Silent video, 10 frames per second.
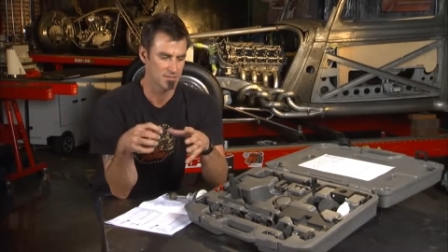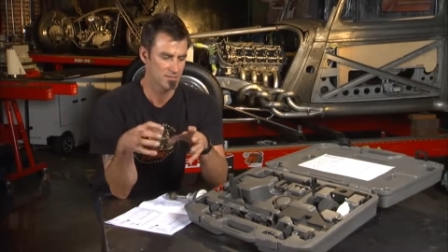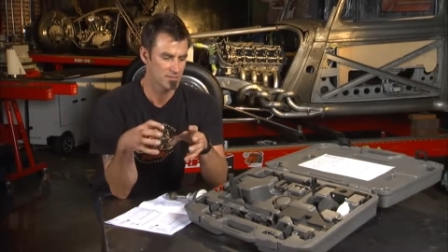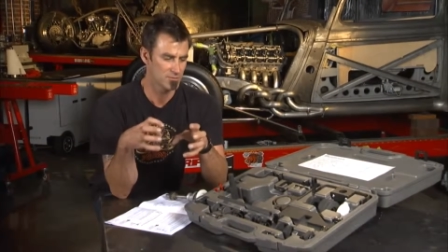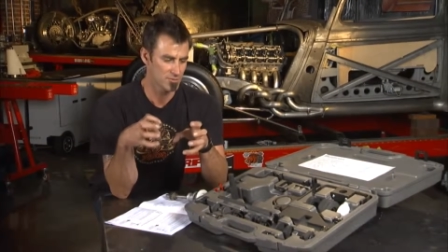
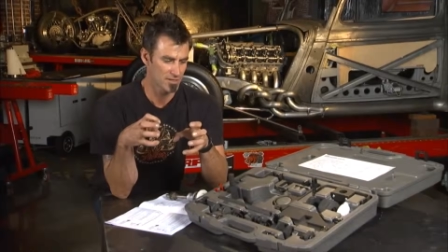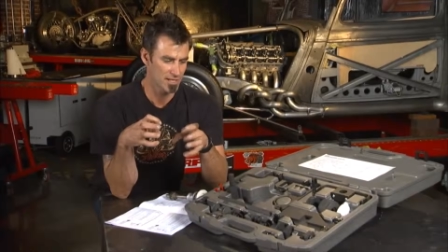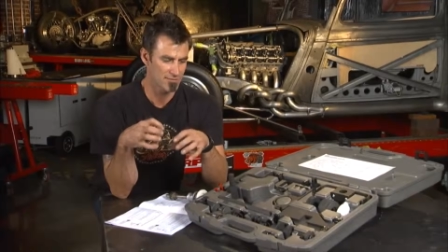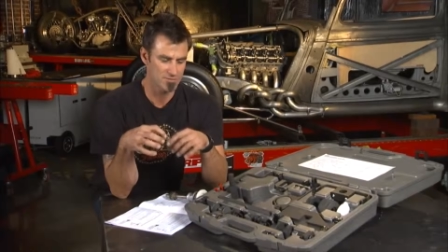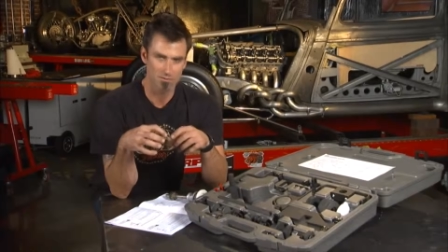you were gonna
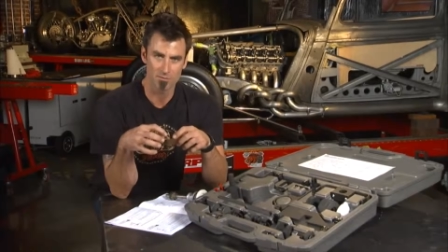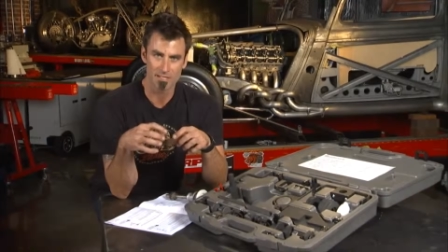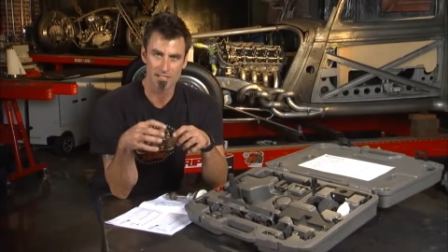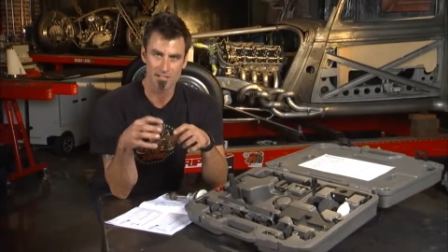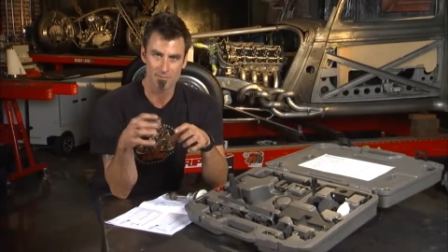have trouble
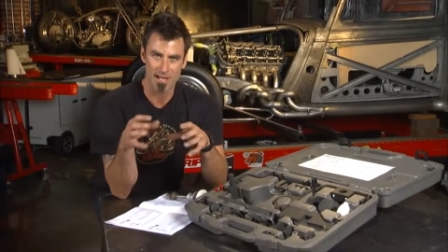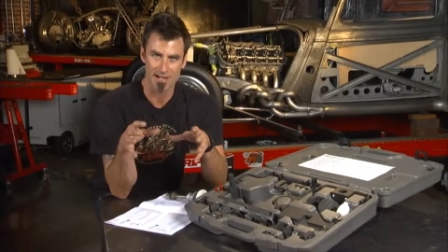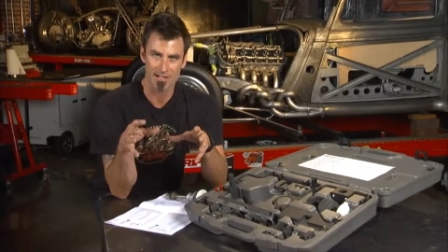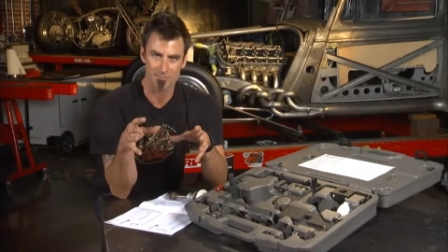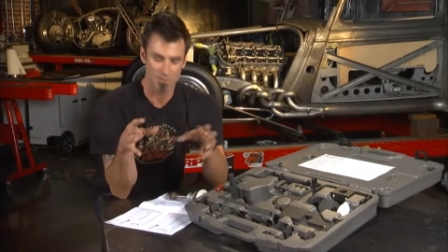getting it
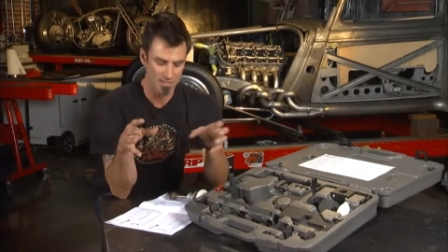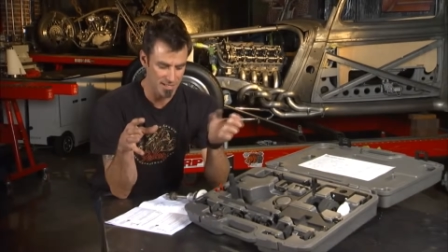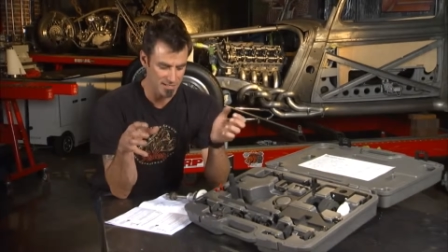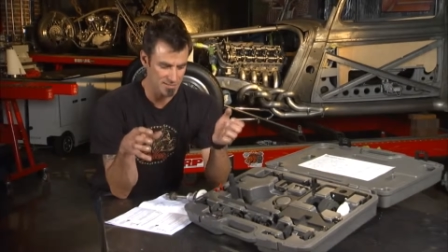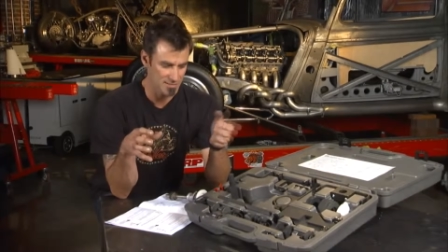back in
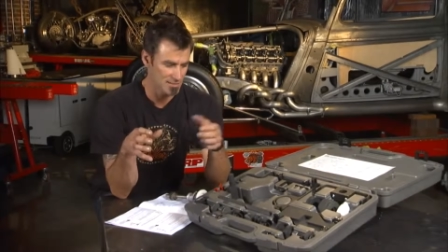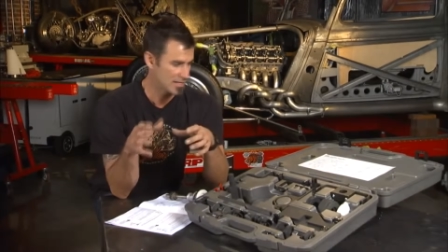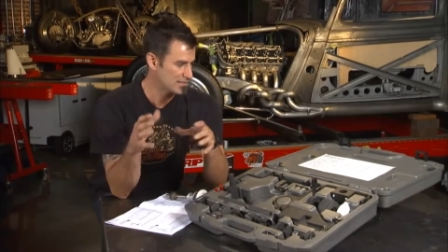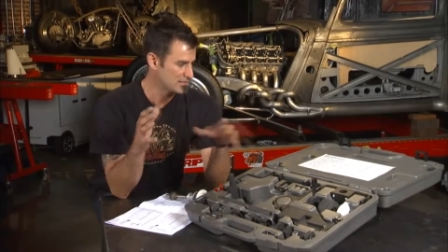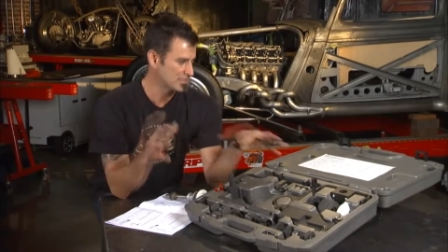place,
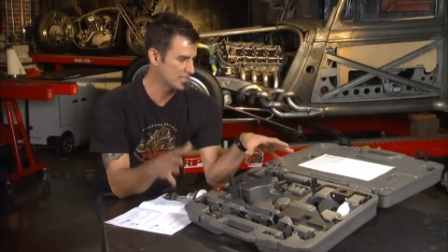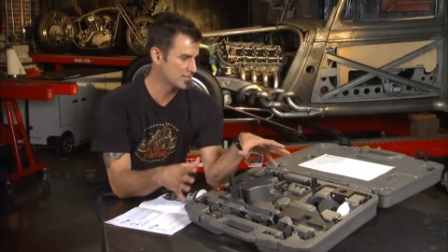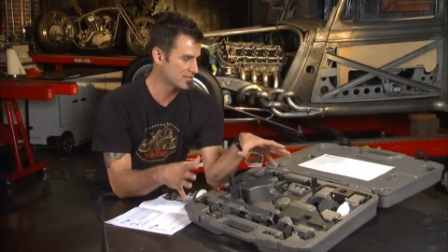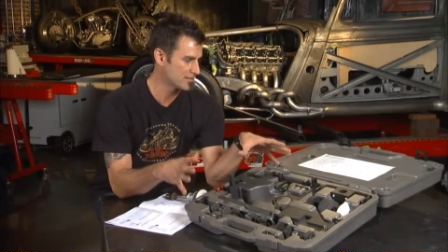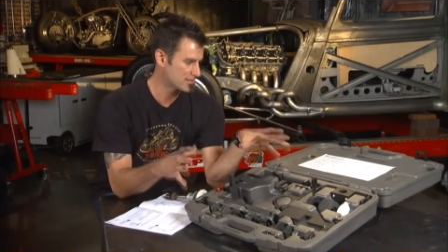and you
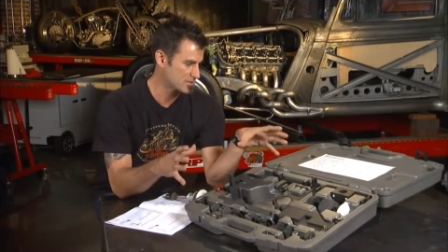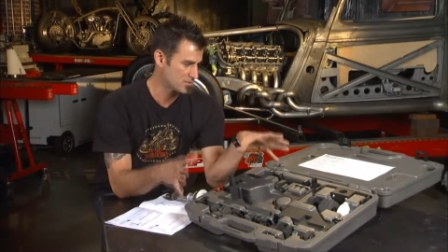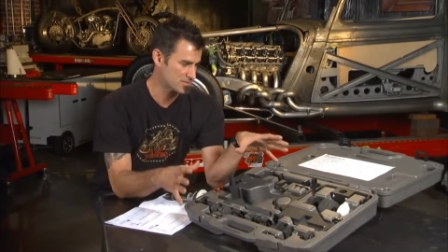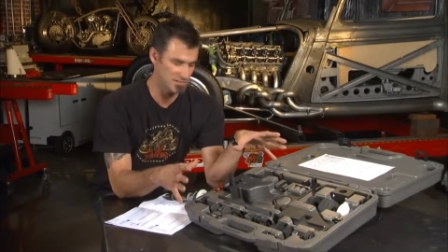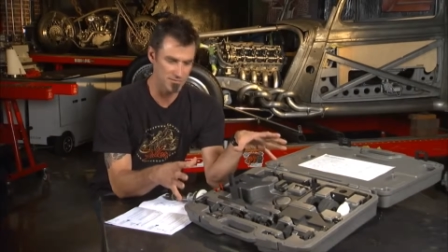needed a
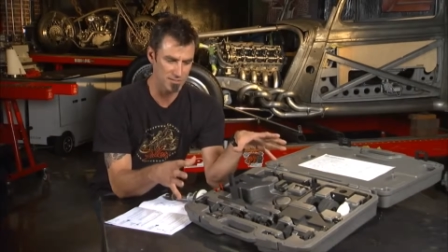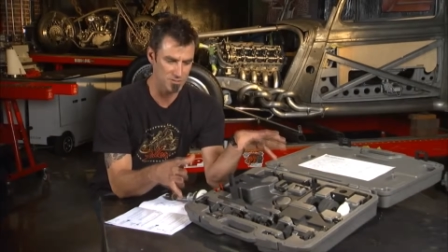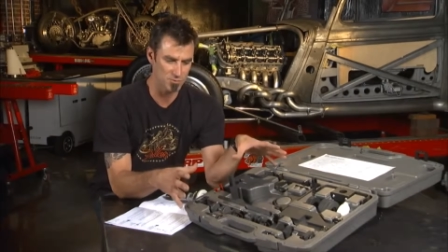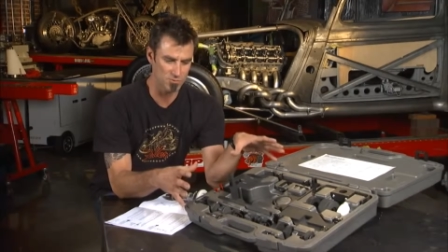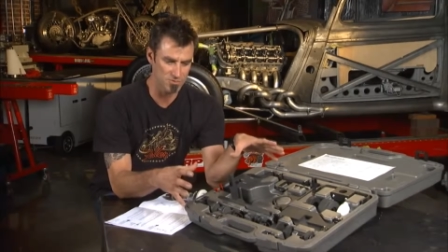specific
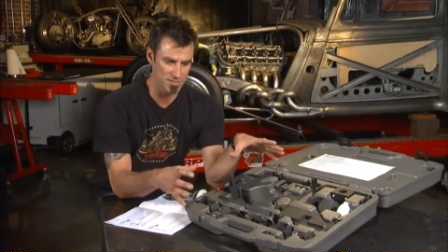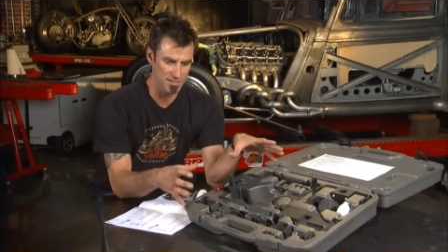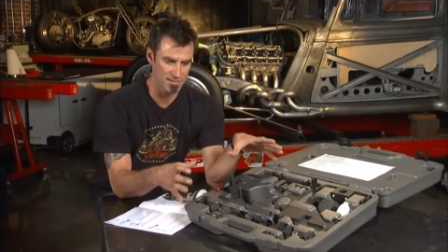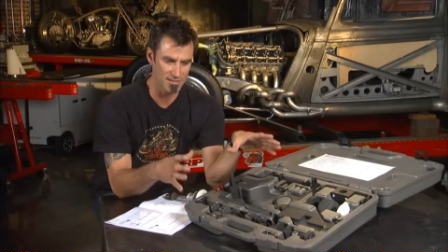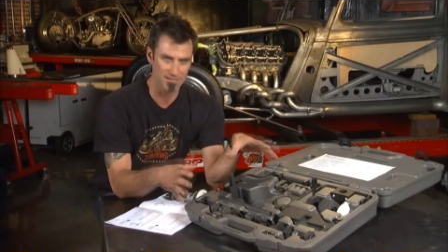tool
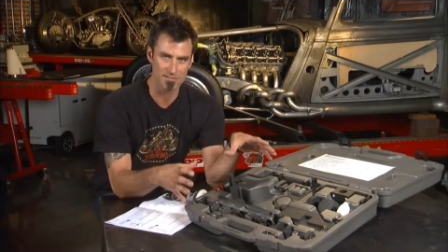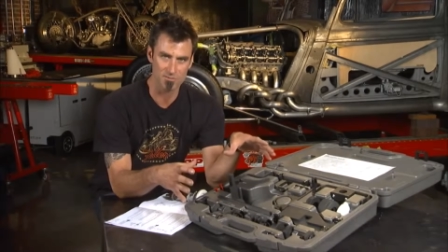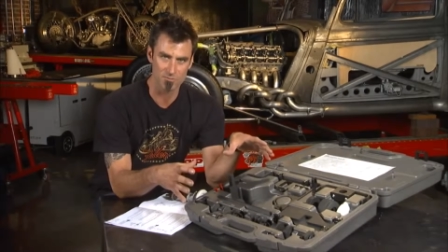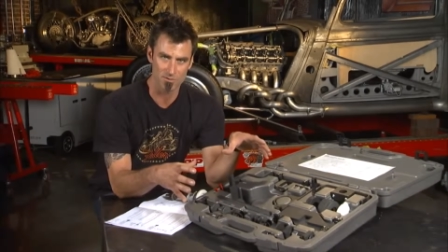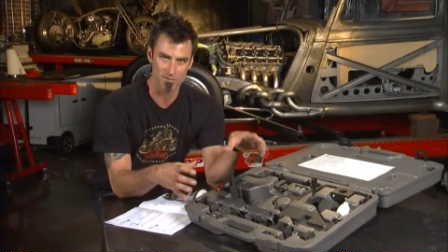set like this
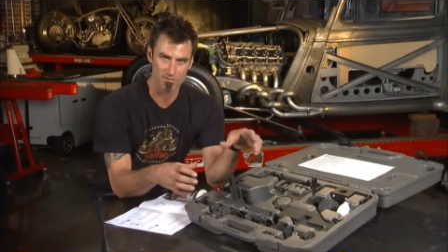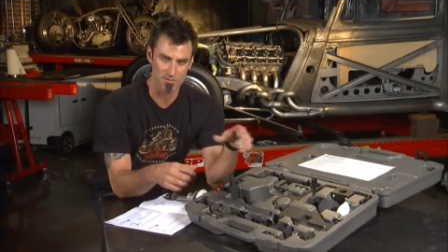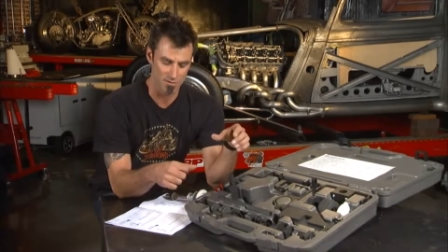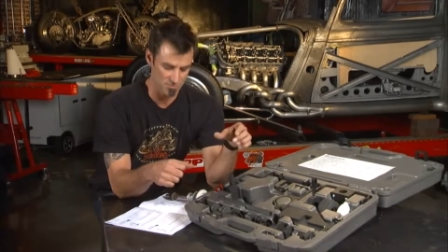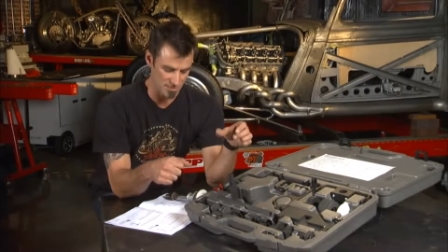one
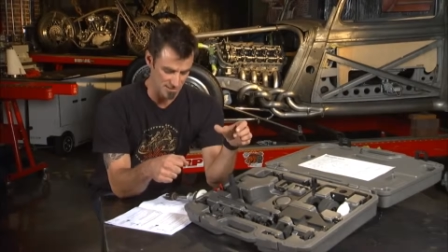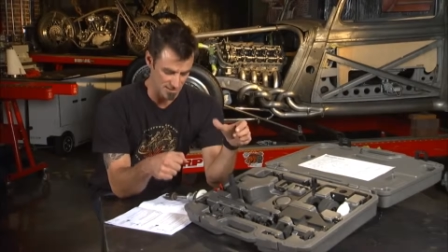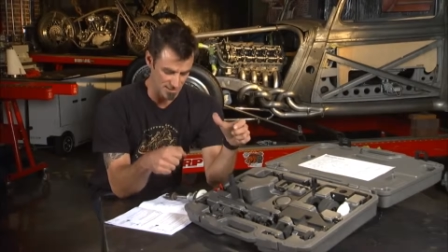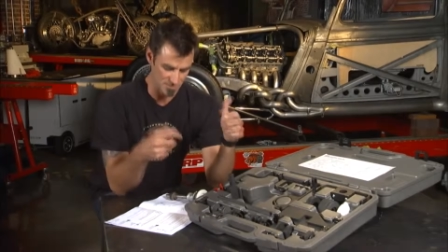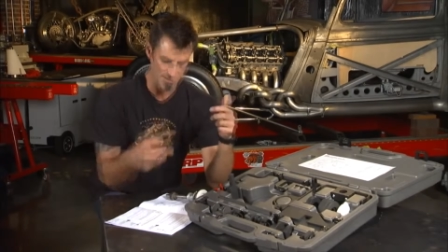that
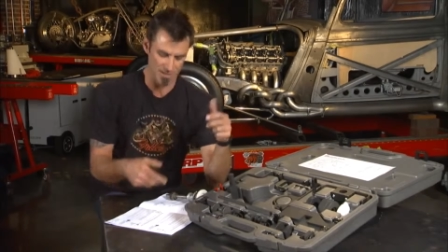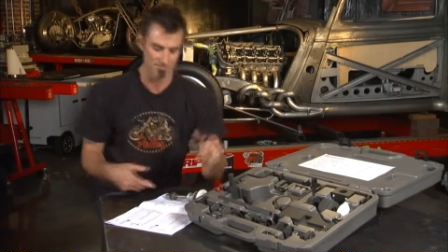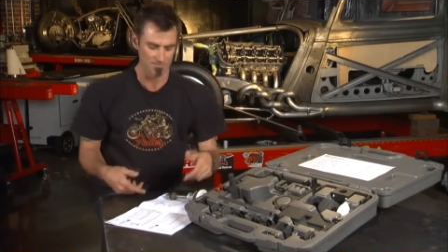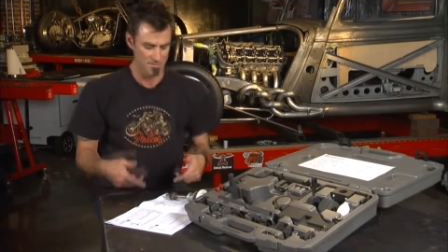OTC has made.